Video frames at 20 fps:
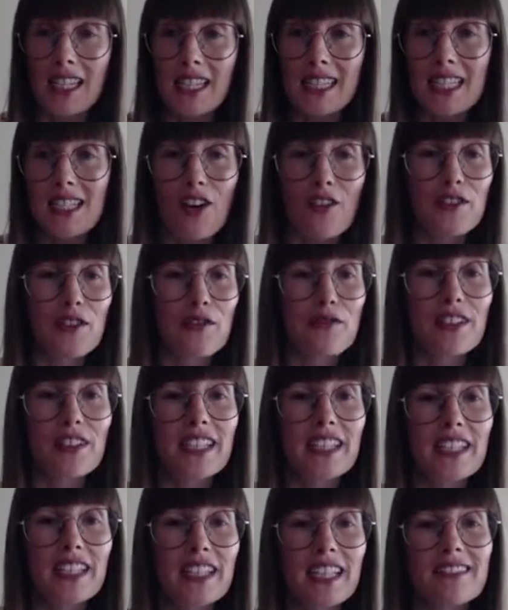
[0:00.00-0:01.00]
of the
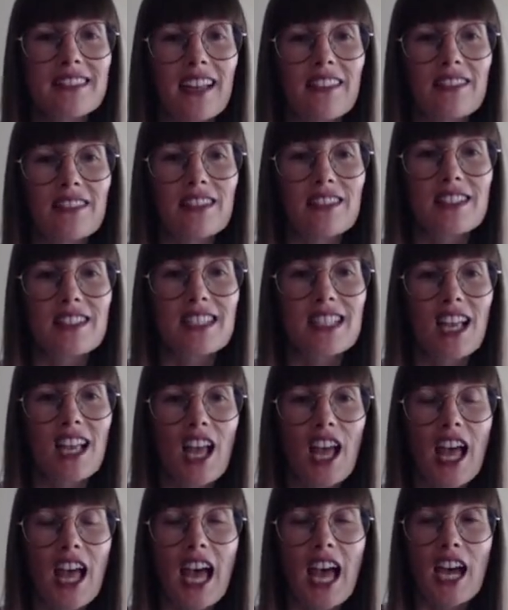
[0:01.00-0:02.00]
funding and tenders,
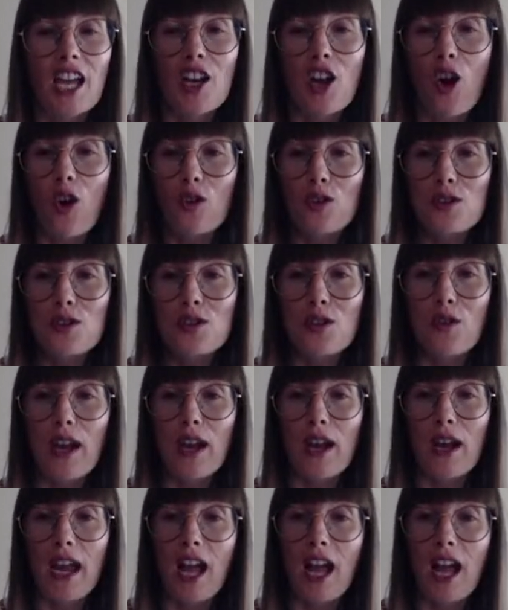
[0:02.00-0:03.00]
and also
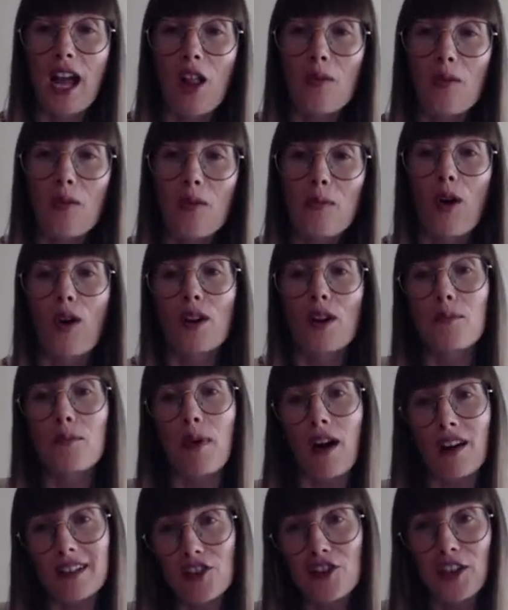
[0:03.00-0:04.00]
help on
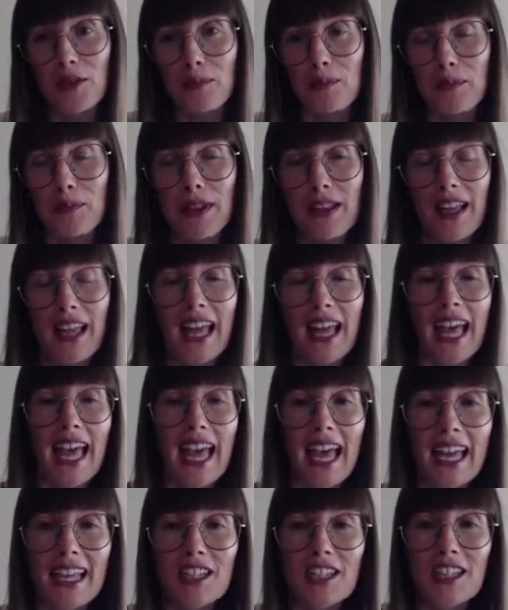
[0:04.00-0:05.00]
partnership
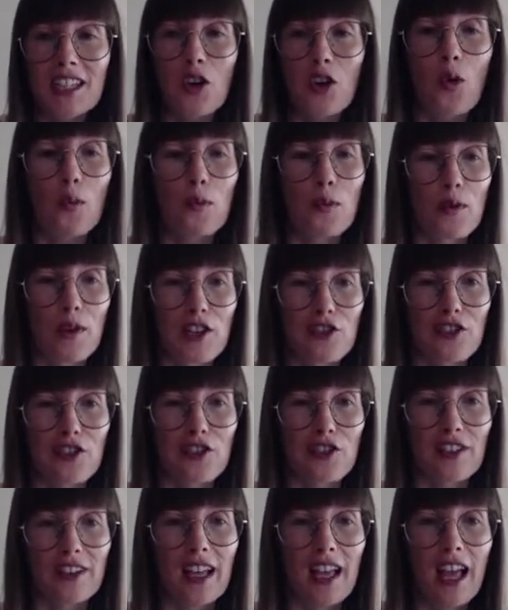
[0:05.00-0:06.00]
and
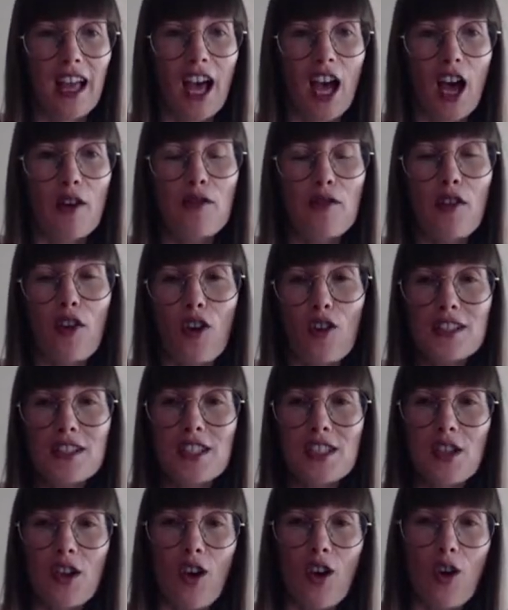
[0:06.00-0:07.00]
cooperation. Of
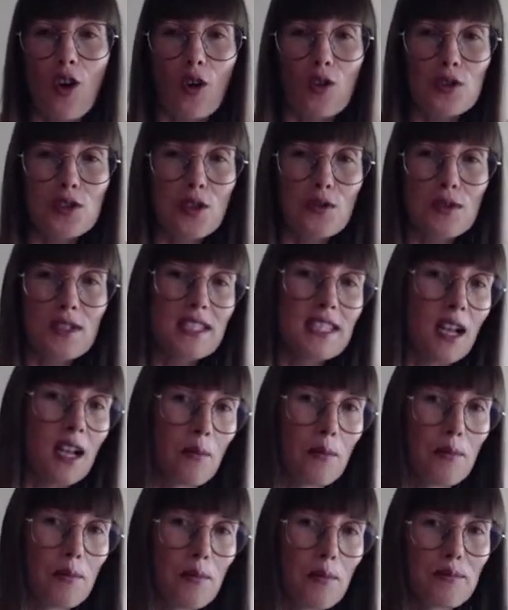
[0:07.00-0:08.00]
course, also
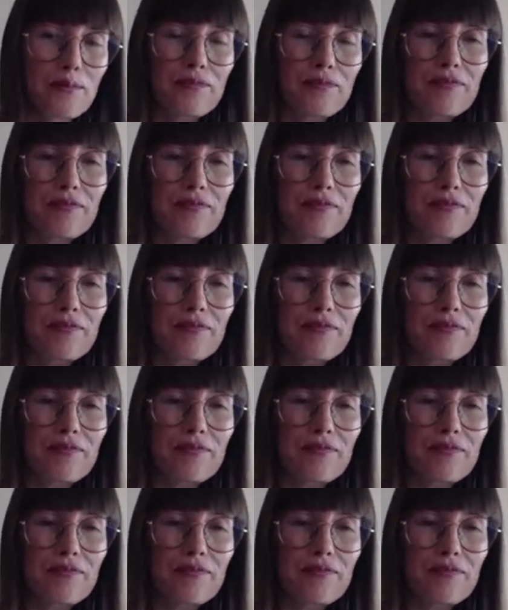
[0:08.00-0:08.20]
some